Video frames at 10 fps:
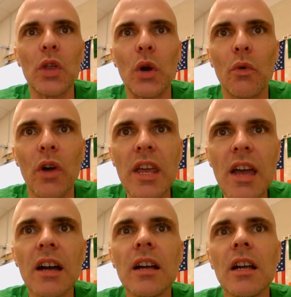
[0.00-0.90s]

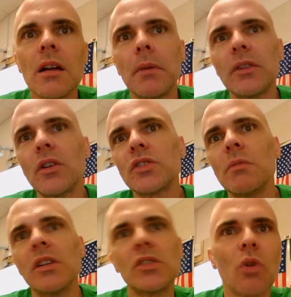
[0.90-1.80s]
Korea, but there's some
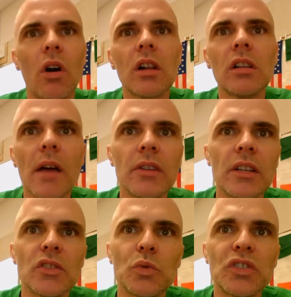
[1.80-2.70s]
historical
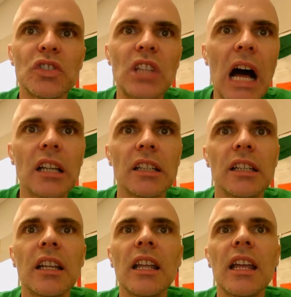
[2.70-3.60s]
evidence with Stalin.
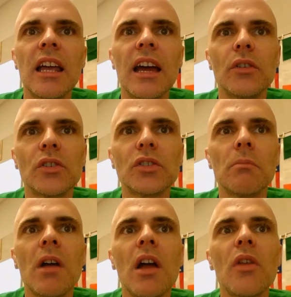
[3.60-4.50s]
And there's some
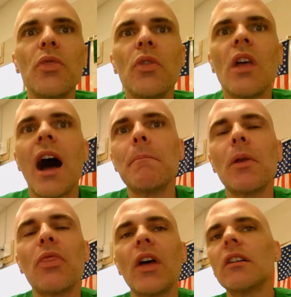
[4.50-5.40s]

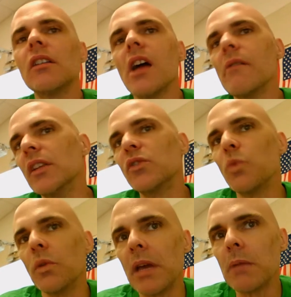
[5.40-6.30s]
hypothetical evidence
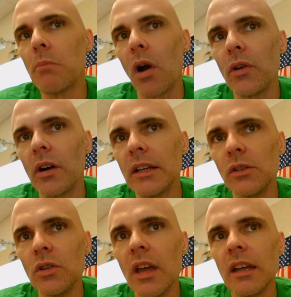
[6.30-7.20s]
with Big Brother
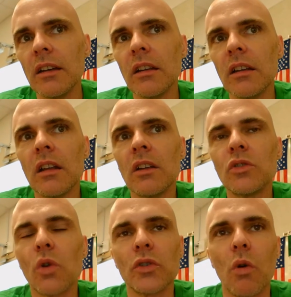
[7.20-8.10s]
and
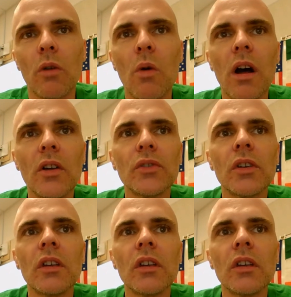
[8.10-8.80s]
George Orwell's